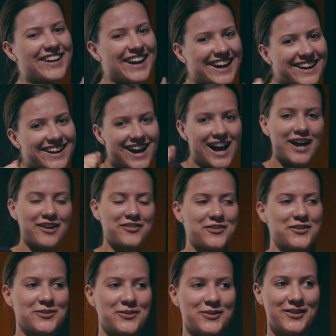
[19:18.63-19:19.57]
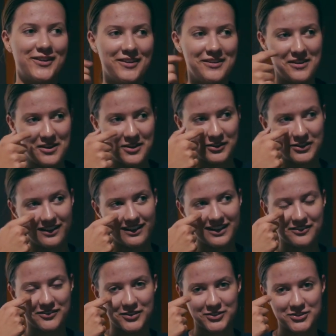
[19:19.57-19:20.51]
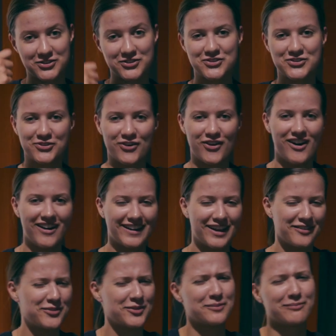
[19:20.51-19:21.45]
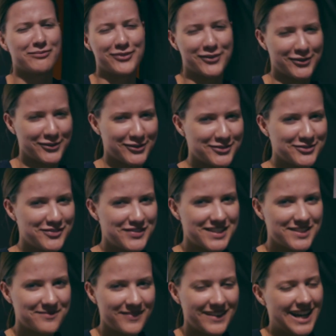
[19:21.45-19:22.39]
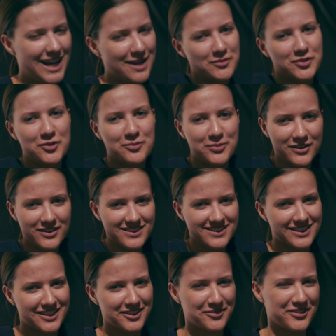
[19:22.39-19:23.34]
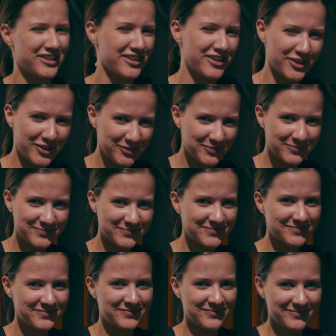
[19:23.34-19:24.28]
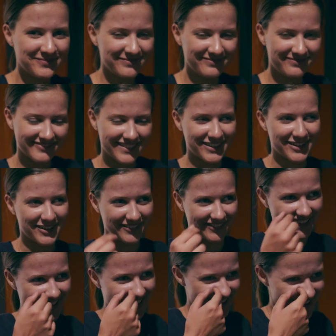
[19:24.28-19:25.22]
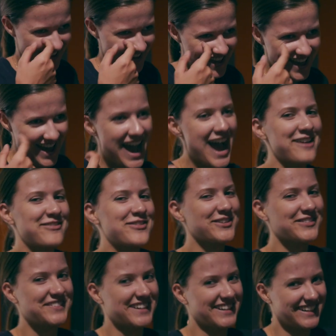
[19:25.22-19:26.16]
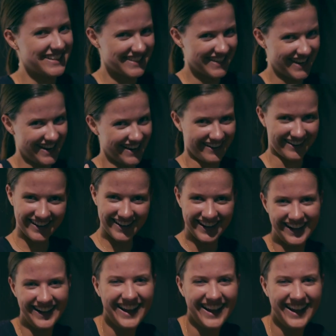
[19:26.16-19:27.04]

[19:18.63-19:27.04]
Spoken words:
Oh, okay. I feel good. I feel strong. I feel improved. I'm a new person, you know? No, I feel very tired.